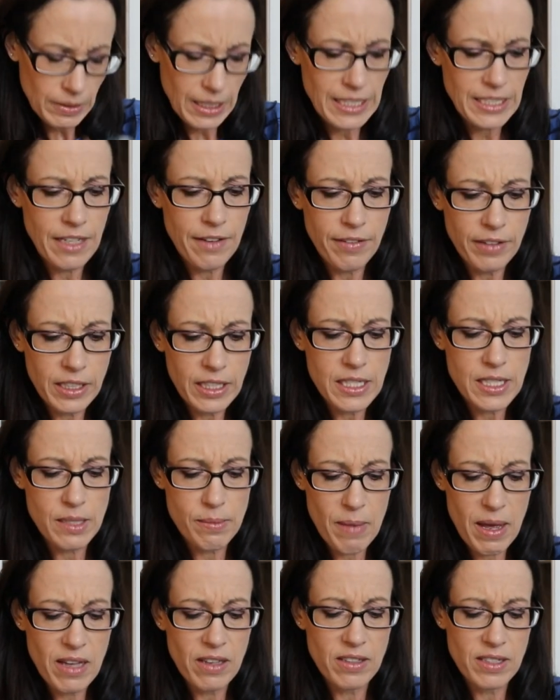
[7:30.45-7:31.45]
It definitely
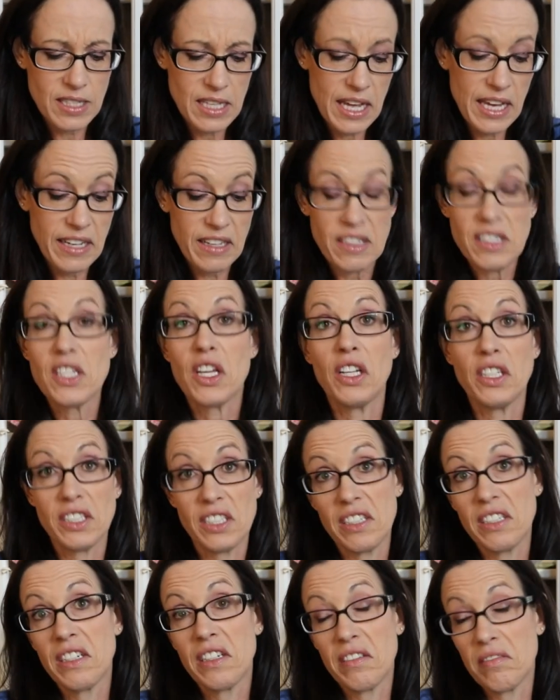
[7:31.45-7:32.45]
smells like a
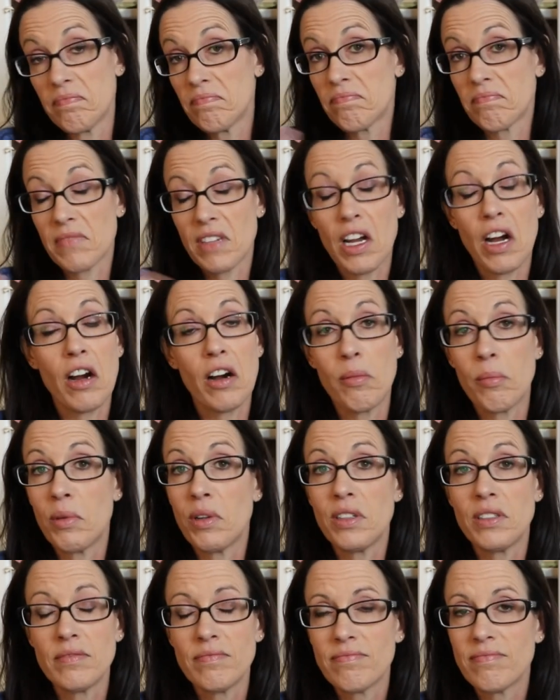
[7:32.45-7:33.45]
salted
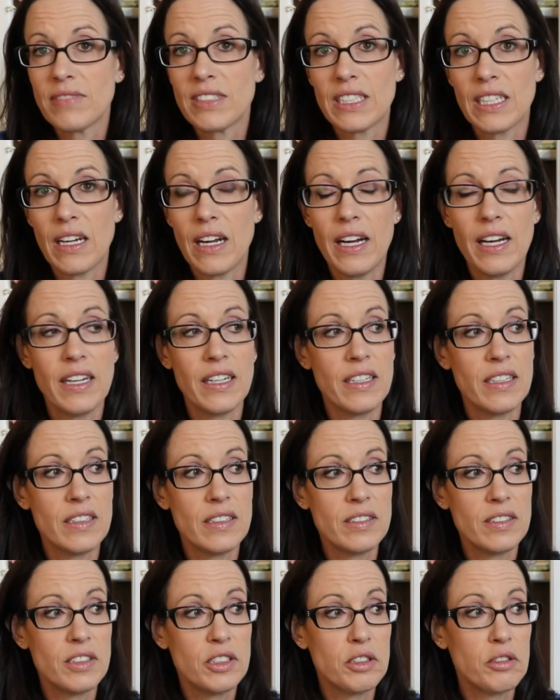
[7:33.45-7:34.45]
caramel uh,
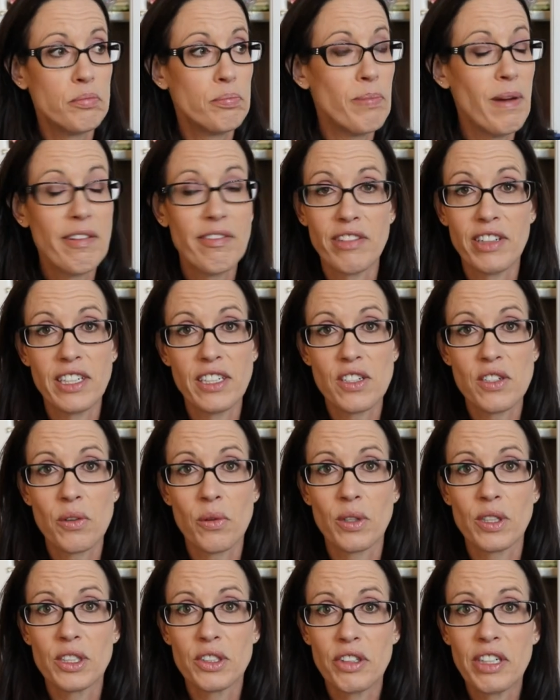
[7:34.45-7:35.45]
beverage
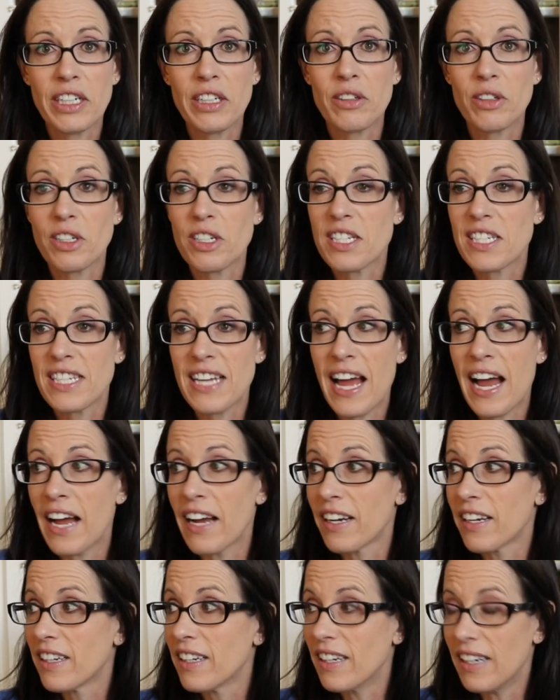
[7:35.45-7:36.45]
or drink or
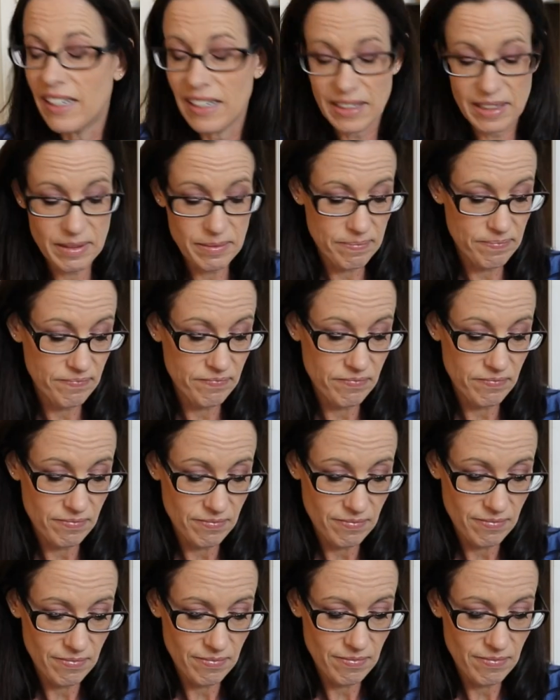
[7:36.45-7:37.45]
snack. Um,
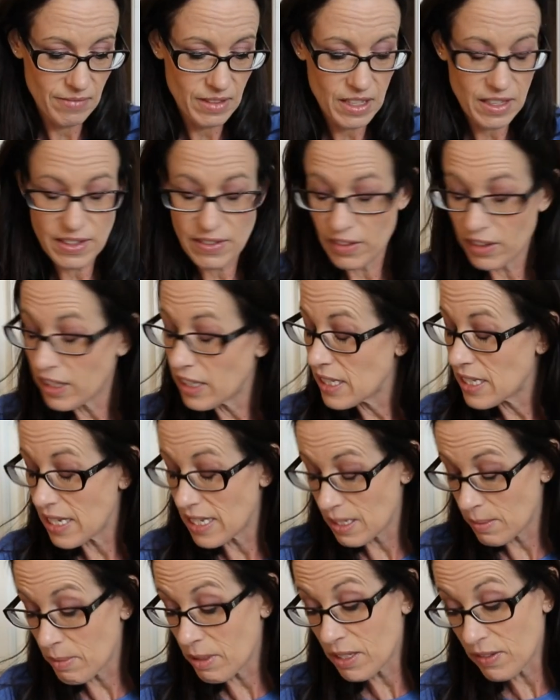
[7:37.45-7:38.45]
it's very,
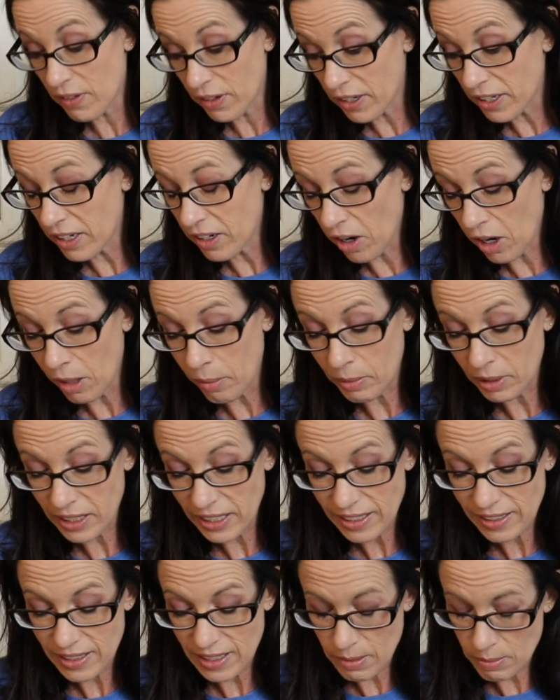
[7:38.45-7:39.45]
it smells very caramel.
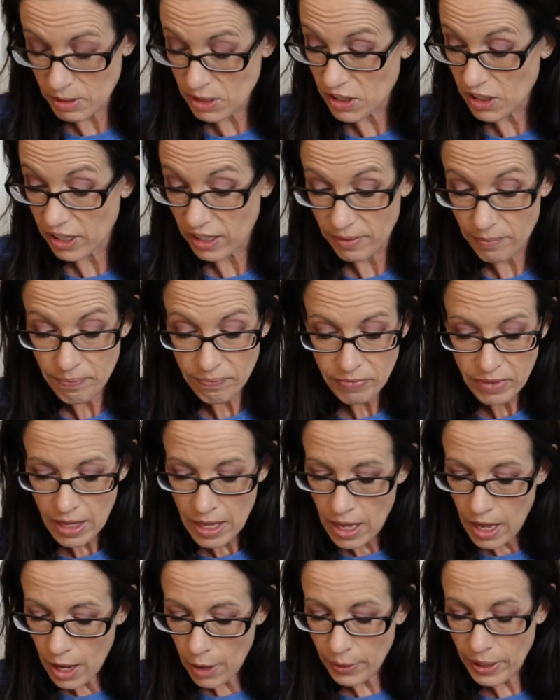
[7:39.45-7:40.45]
It smells good.
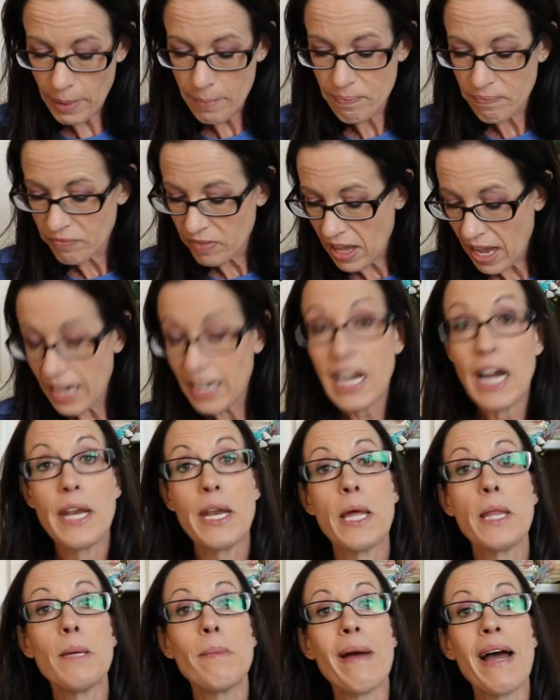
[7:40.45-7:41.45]
Okay, I got
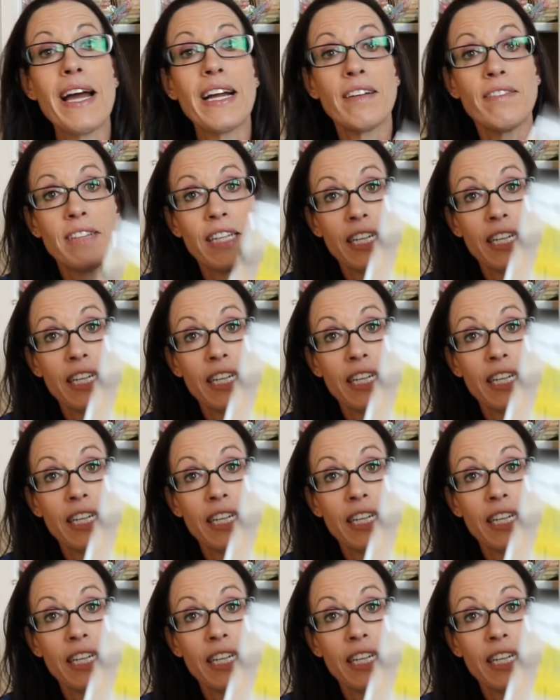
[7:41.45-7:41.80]
another bag of